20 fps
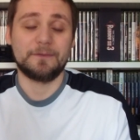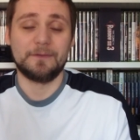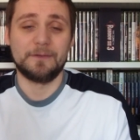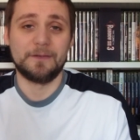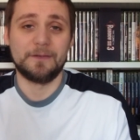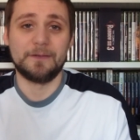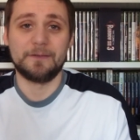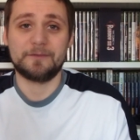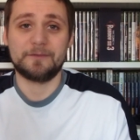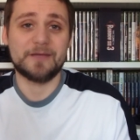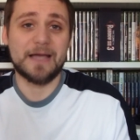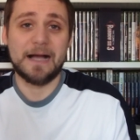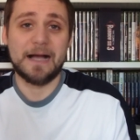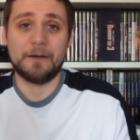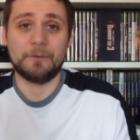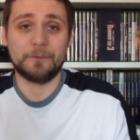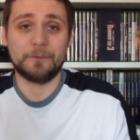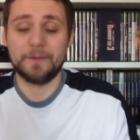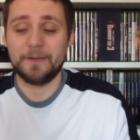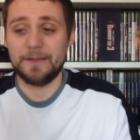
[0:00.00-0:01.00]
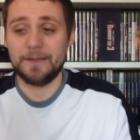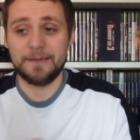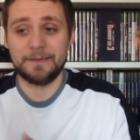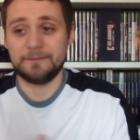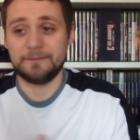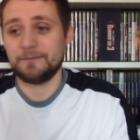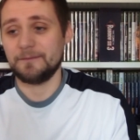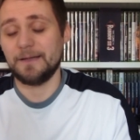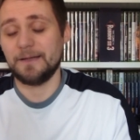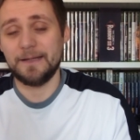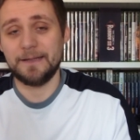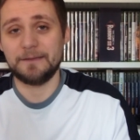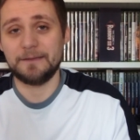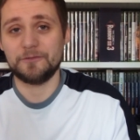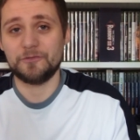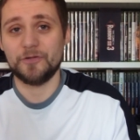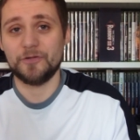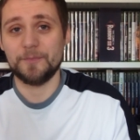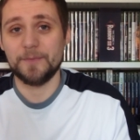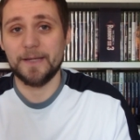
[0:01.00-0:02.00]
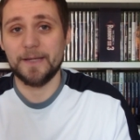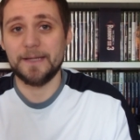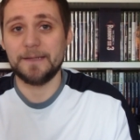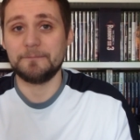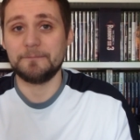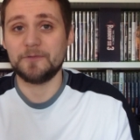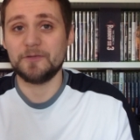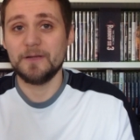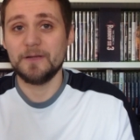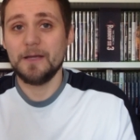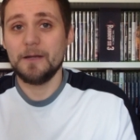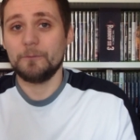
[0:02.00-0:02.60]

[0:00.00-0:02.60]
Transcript: uh, town and in Extreme Games.